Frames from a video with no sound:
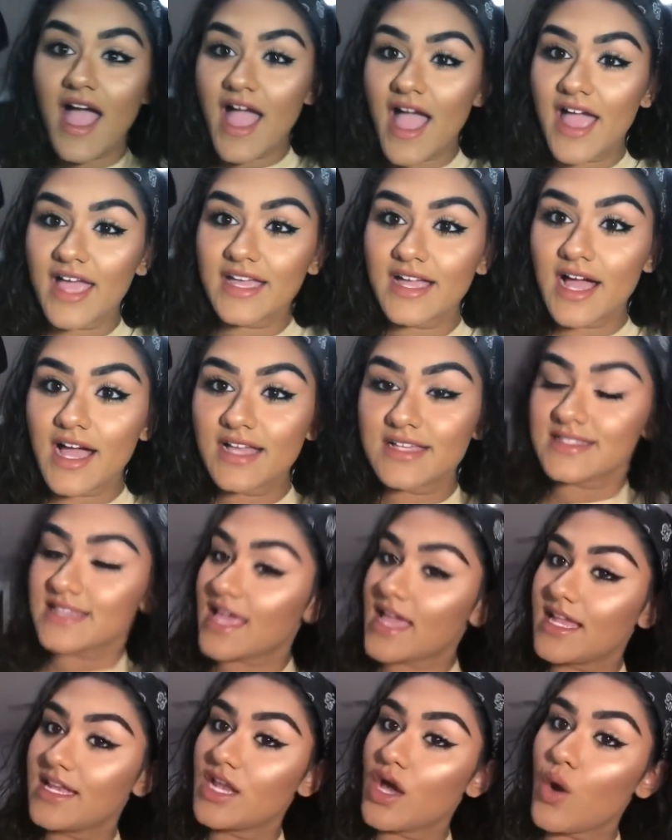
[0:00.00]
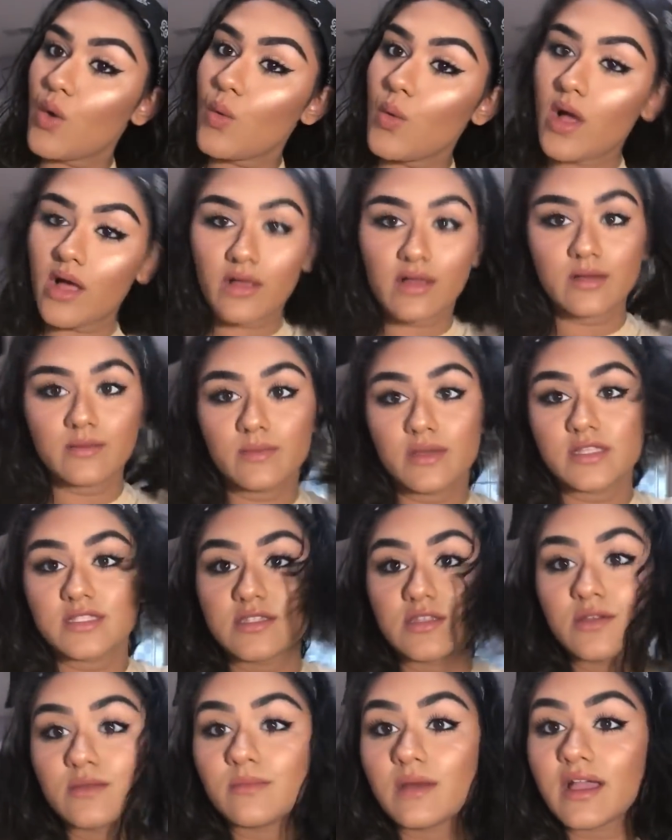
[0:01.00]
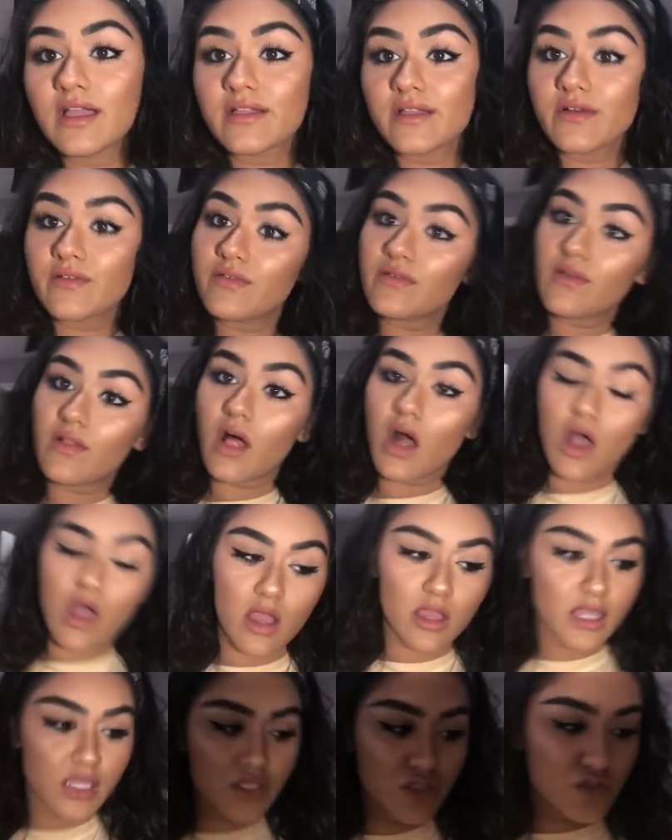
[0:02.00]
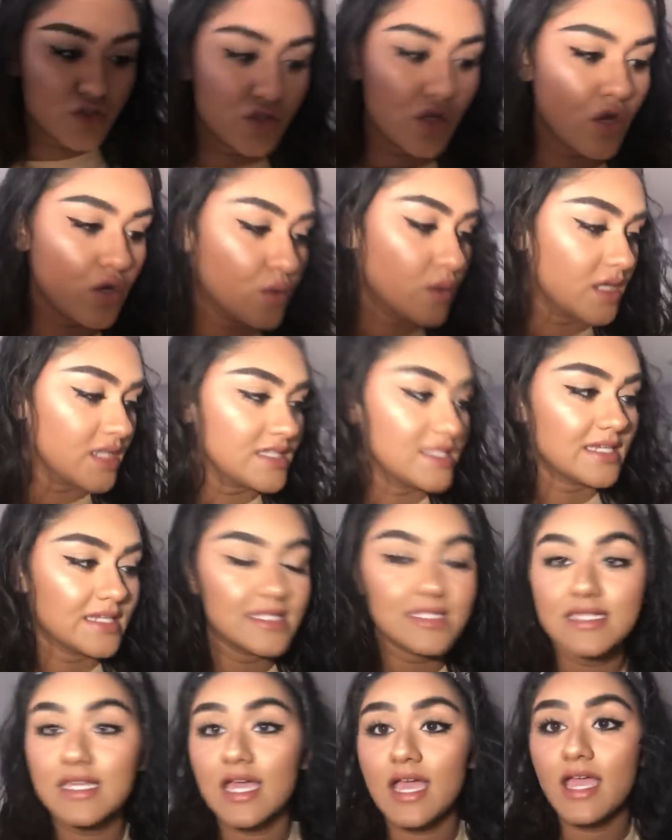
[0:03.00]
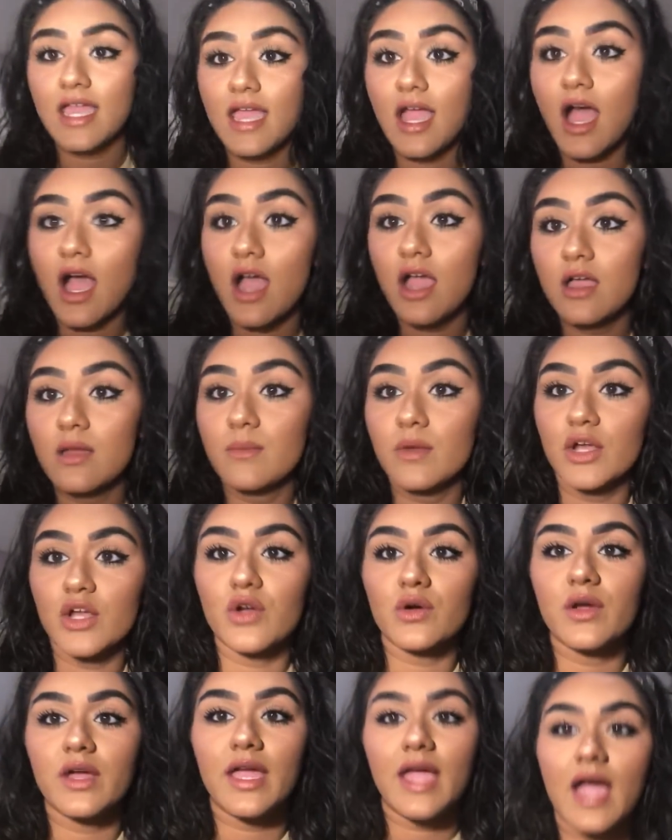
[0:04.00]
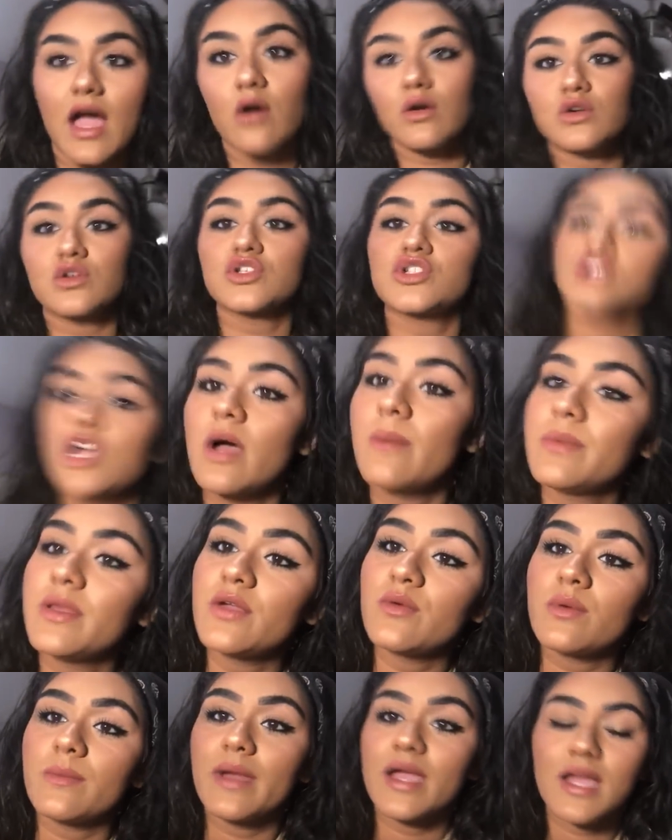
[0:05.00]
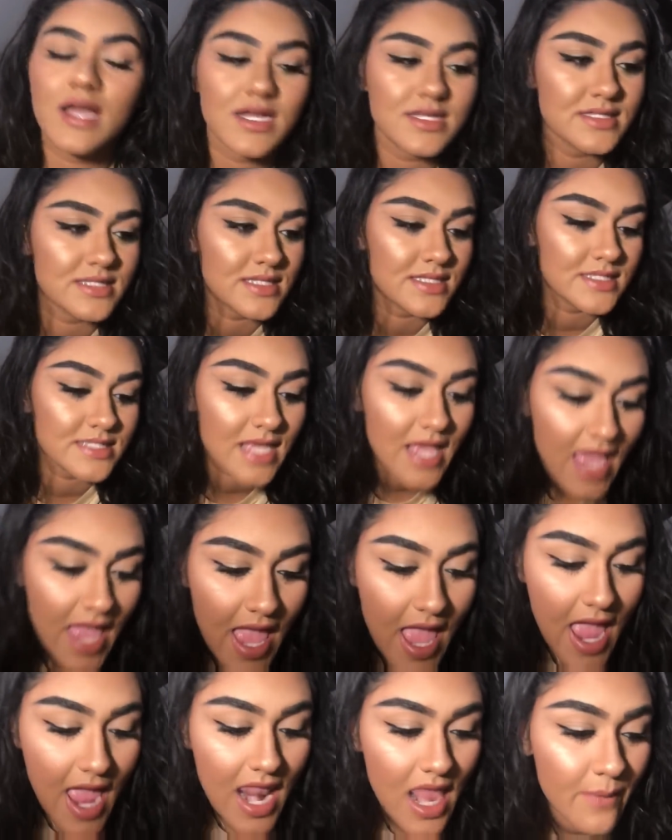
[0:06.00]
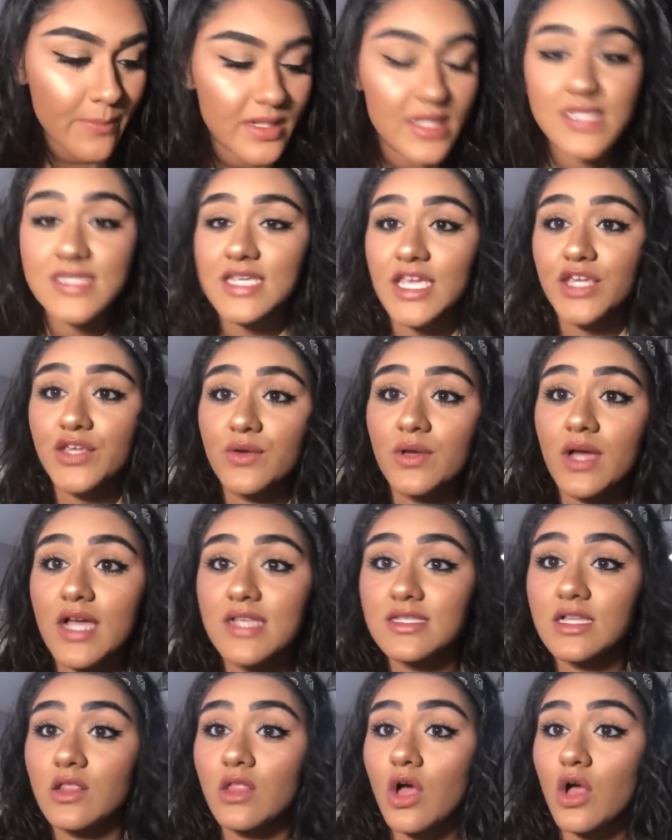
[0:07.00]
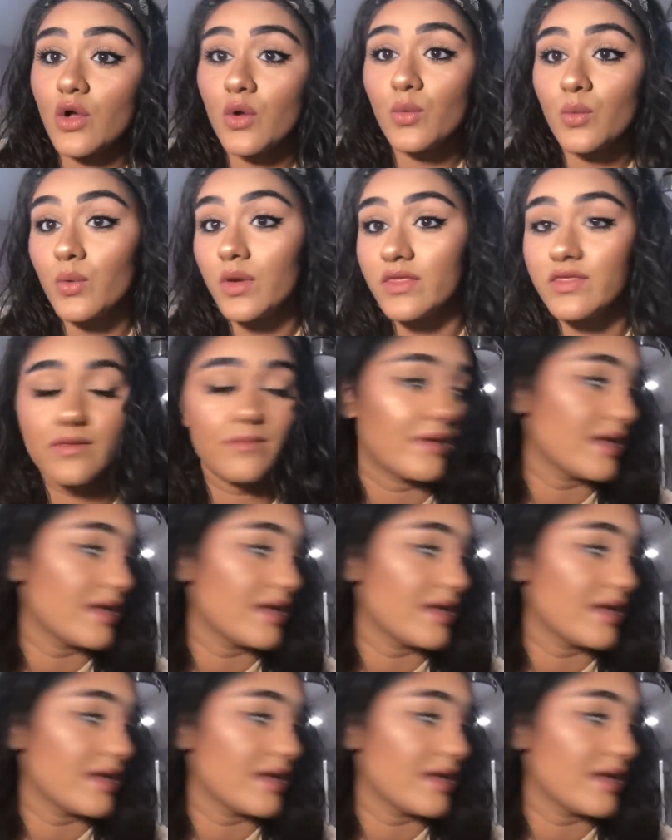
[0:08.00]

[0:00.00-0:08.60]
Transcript: Hey guys, and welcome to my vlog. So today I'm going out shopping with my cousins and I'm gonna take you guys along with